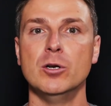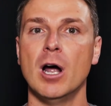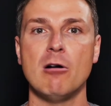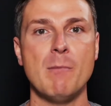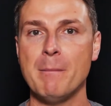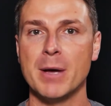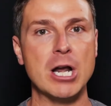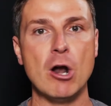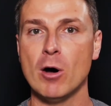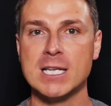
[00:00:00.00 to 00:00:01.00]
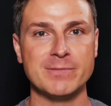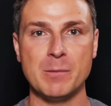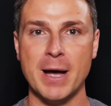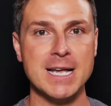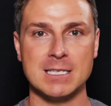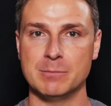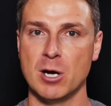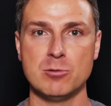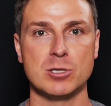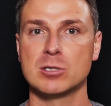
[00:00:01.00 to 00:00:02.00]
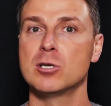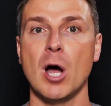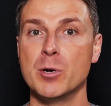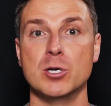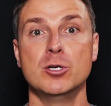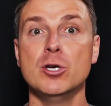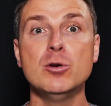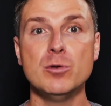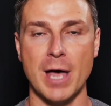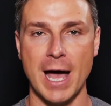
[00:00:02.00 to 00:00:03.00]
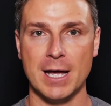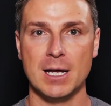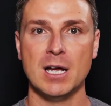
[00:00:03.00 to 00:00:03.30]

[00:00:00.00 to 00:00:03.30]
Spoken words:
I remember, not as verbatim. Don't just go and do that,